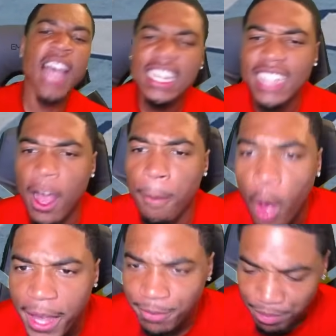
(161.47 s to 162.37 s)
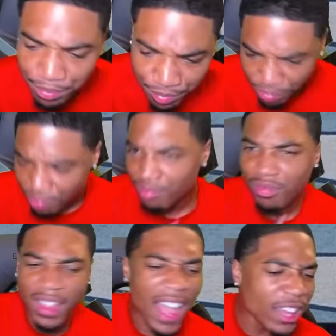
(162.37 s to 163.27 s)
Touchdown, boy
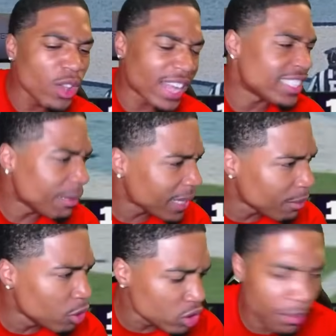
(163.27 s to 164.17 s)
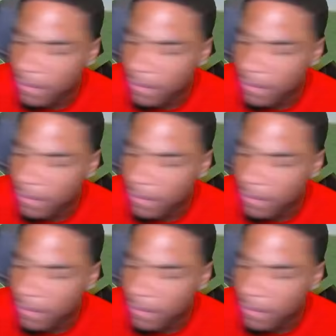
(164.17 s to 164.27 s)
going I think I'm losing my